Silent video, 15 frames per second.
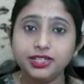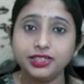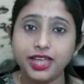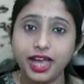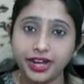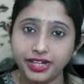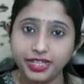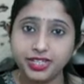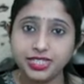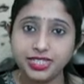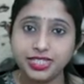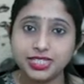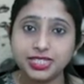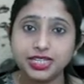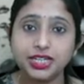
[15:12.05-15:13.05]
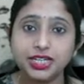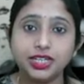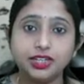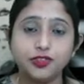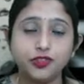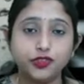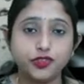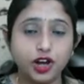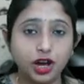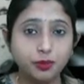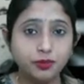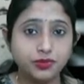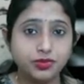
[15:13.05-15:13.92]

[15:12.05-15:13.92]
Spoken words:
that is from